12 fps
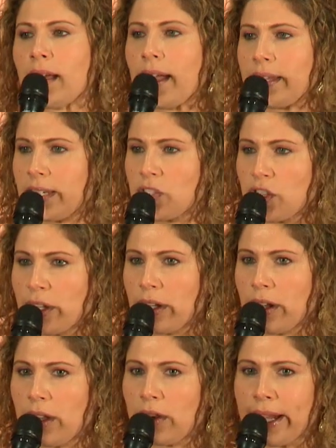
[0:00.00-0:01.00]
I need you to
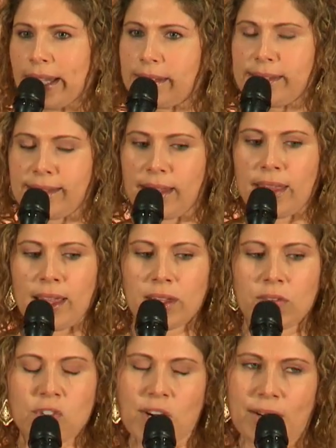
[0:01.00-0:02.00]
know I can see that
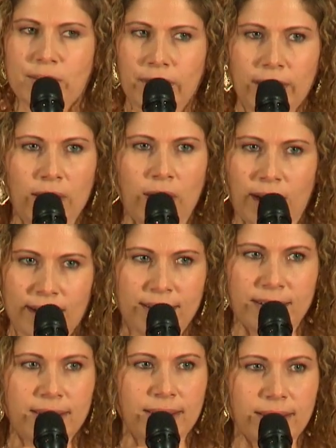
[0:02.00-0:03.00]
you've tried really
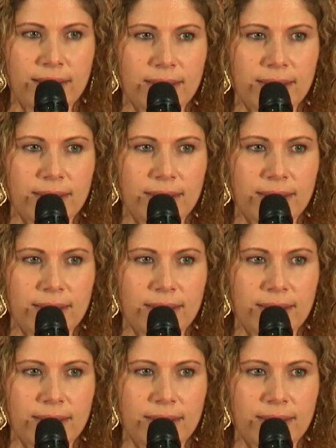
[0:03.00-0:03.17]
hard,